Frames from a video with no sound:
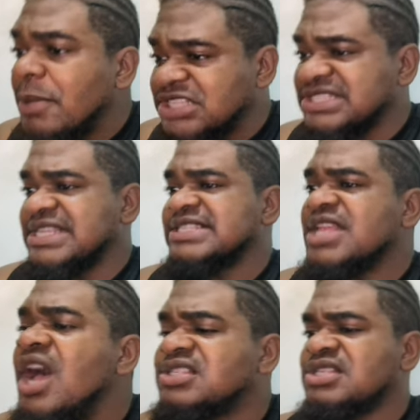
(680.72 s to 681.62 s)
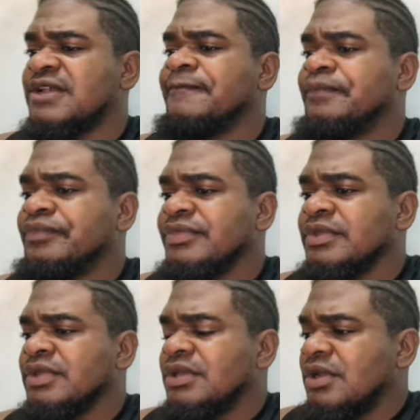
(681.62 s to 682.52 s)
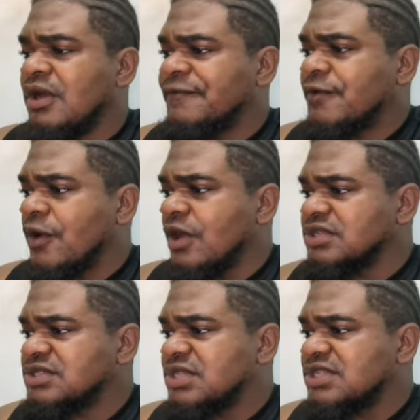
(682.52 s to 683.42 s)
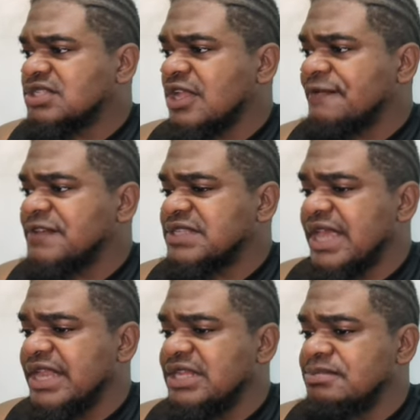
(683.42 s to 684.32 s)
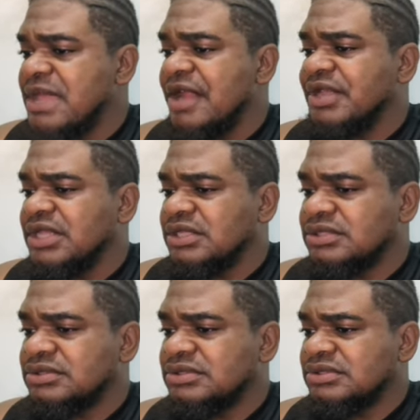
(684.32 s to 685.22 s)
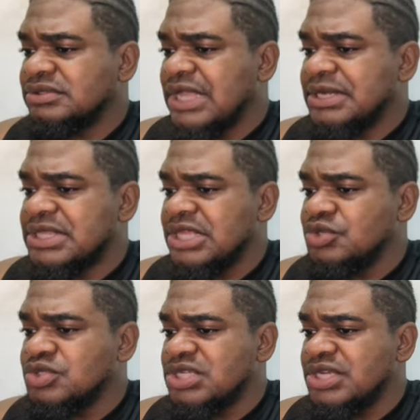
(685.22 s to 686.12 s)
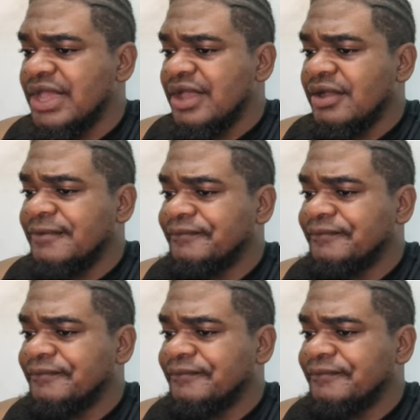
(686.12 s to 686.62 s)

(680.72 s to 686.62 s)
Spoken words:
brothers and sisters. Of course, the stuff is heading Beryl. That thing you seen there?